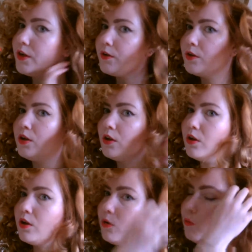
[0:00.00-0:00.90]
So
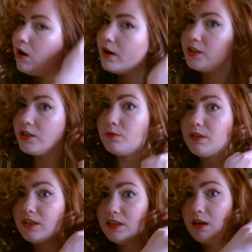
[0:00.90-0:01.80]
what I do
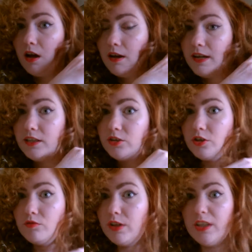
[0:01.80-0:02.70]
with this is I
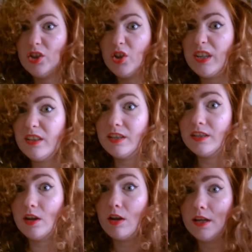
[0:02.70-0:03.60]
don't really treat
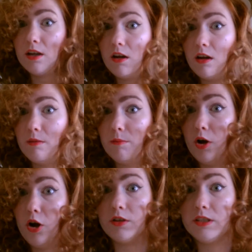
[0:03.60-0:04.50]
this like
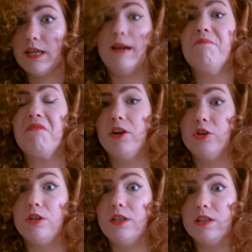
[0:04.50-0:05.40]
a hot set.
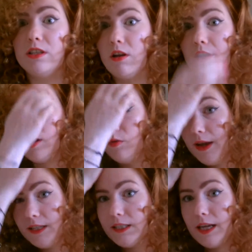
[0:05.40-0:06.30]
I treat this like
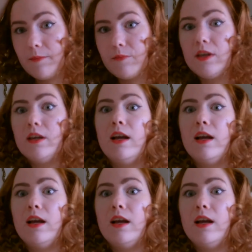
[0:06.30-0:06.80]
a wet set,